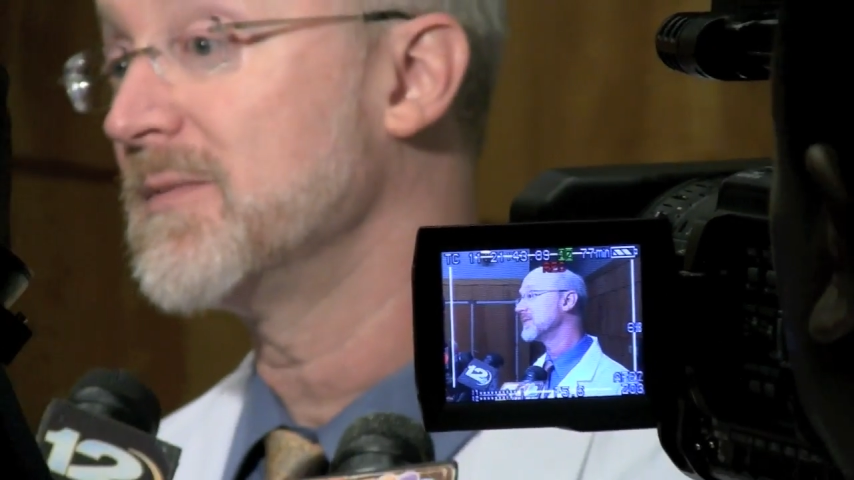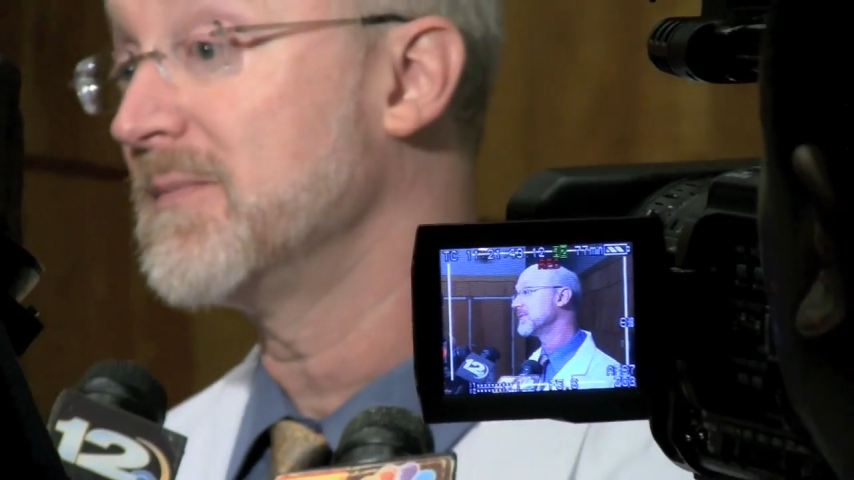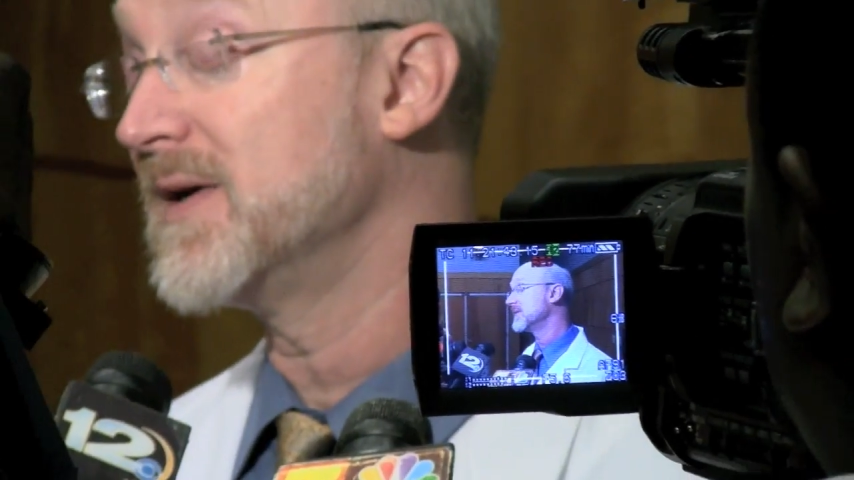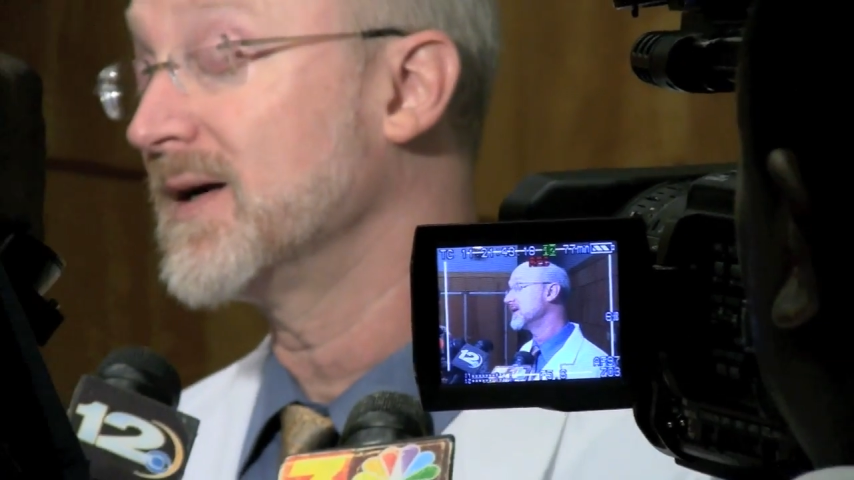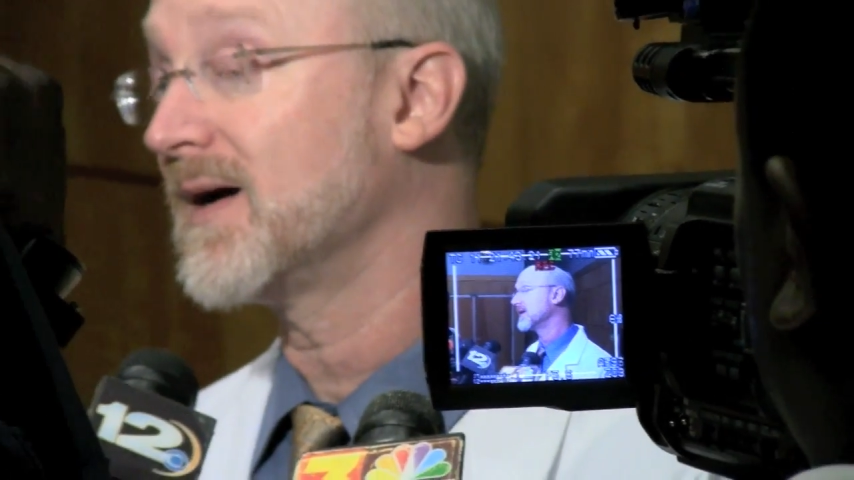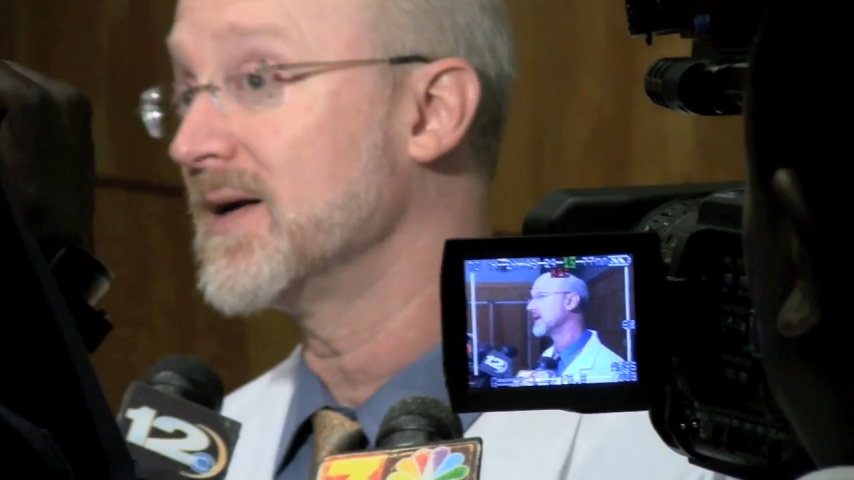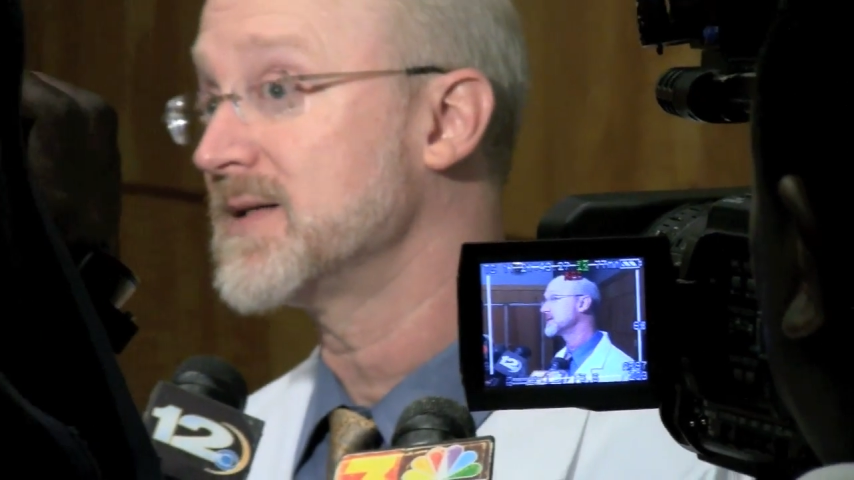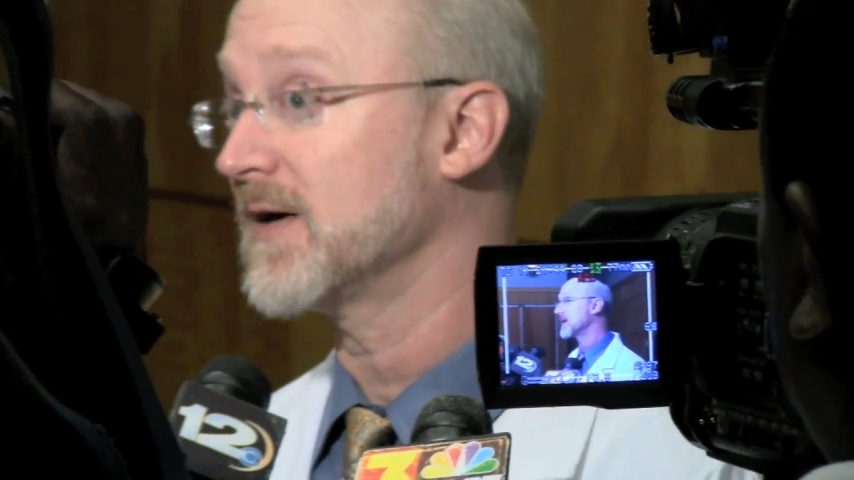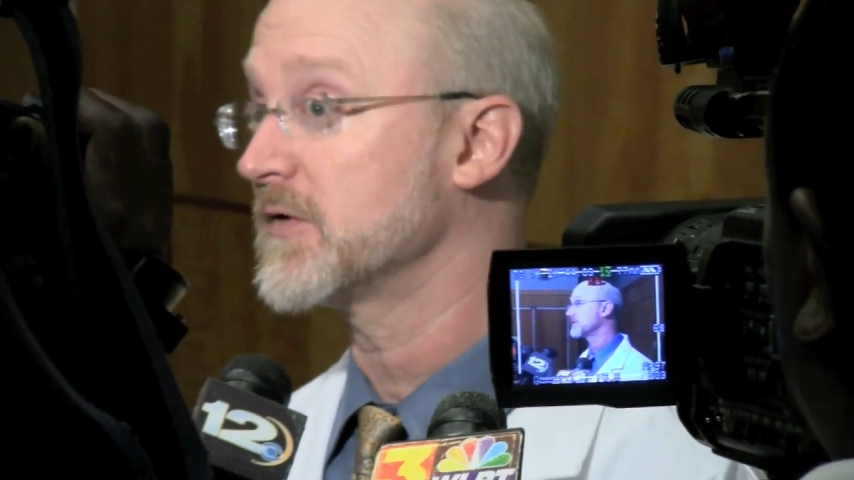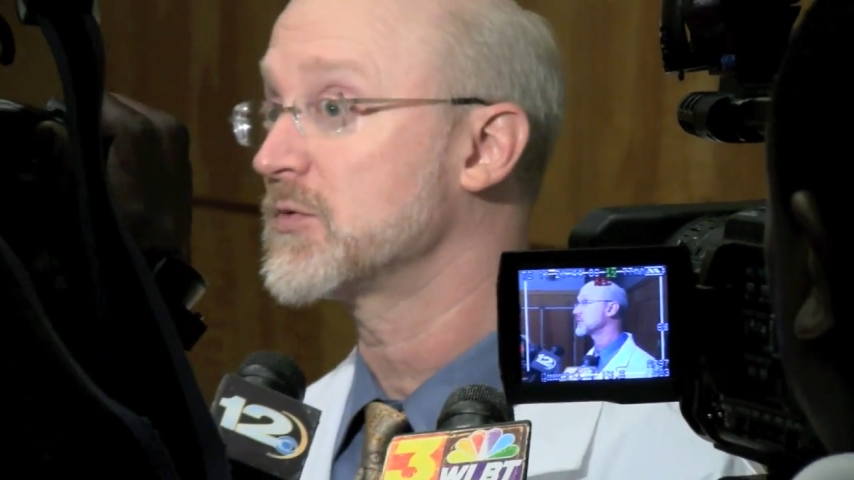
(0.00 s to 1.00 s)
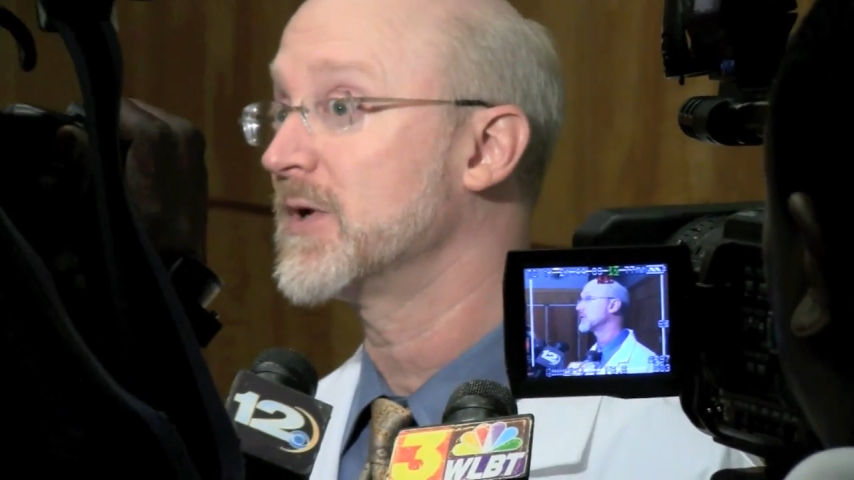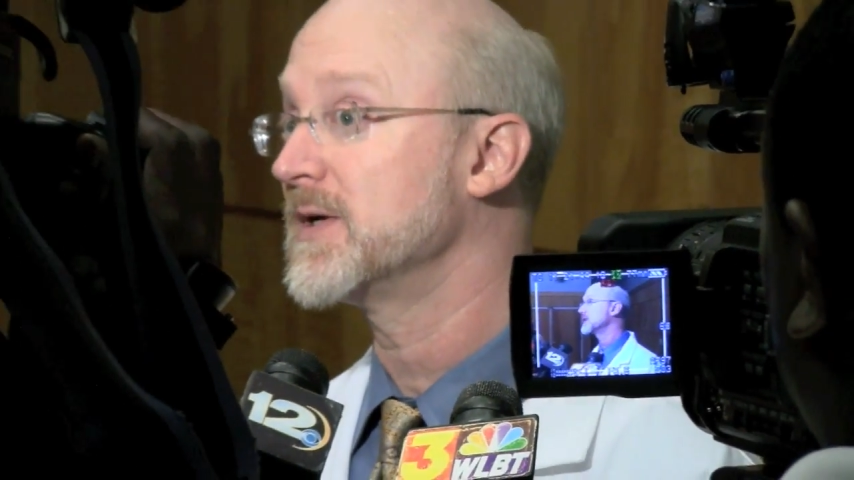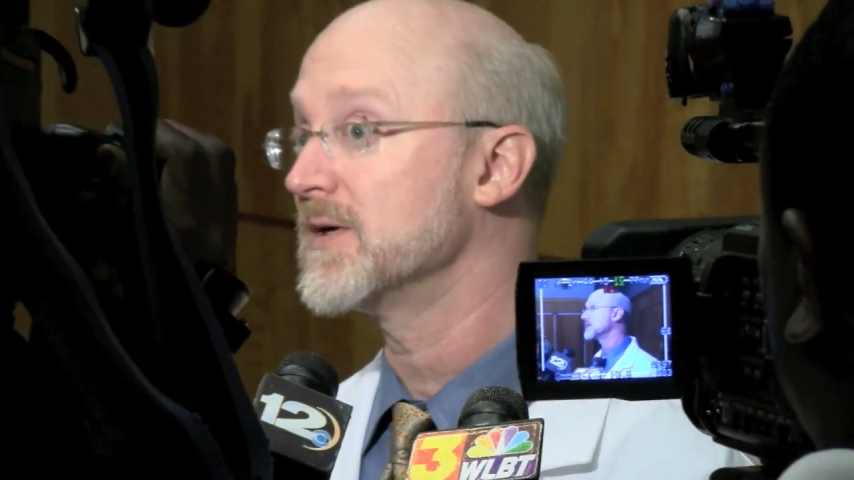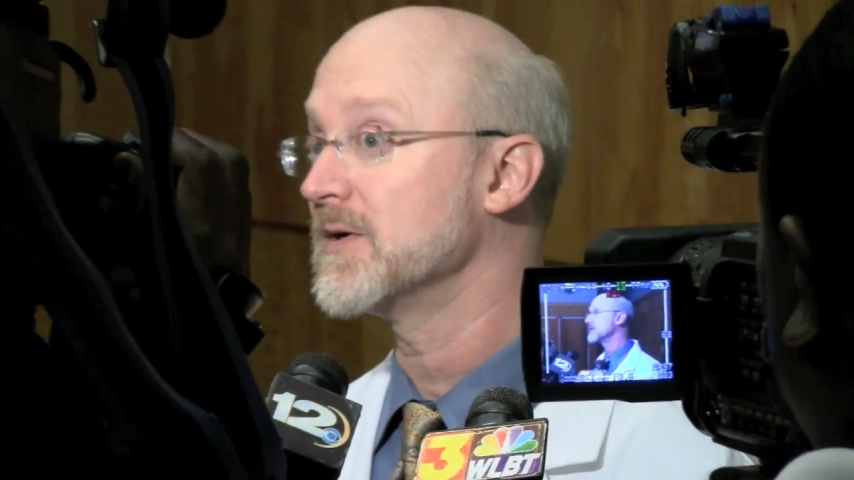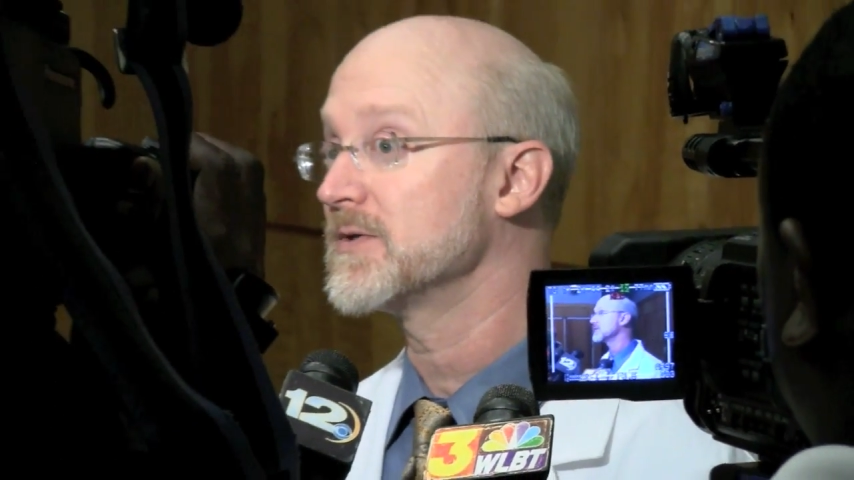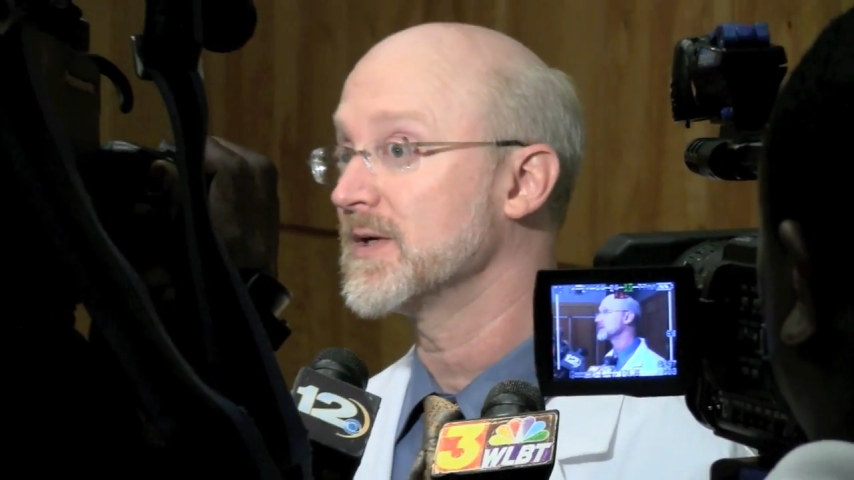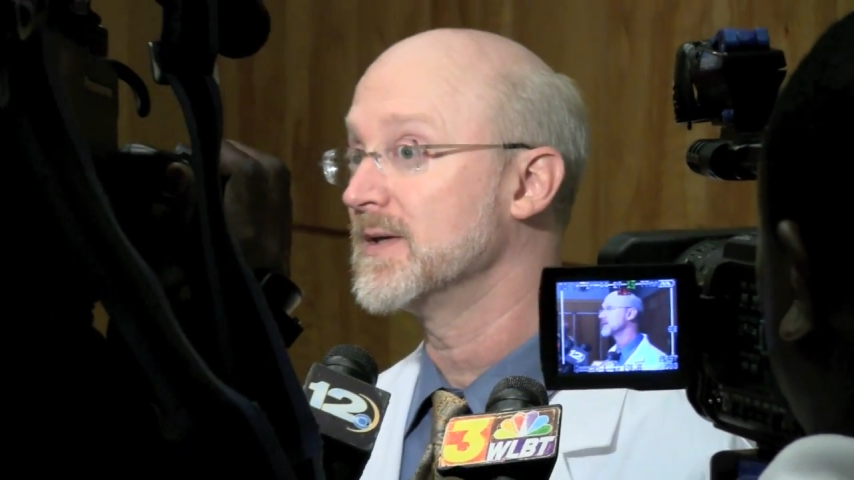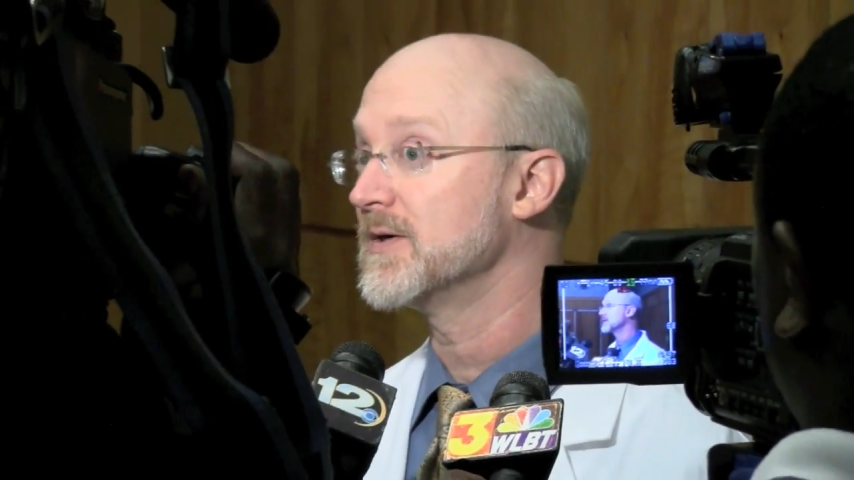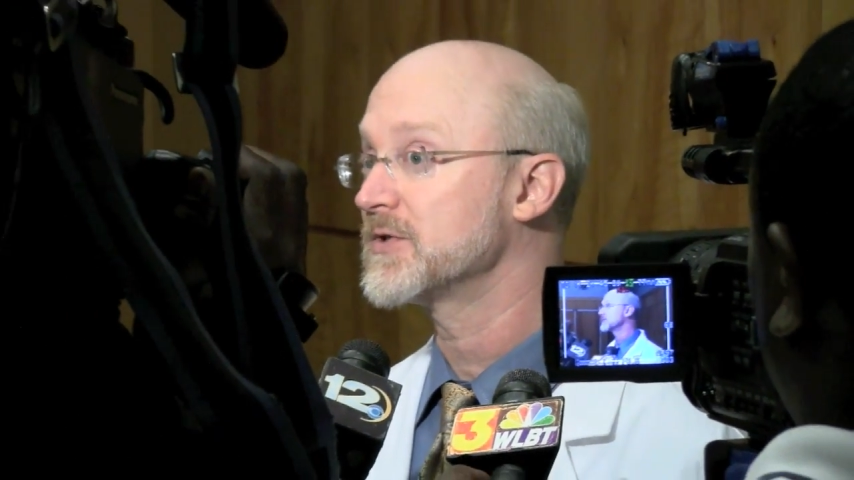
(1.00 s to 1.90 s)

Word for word: will when when they come,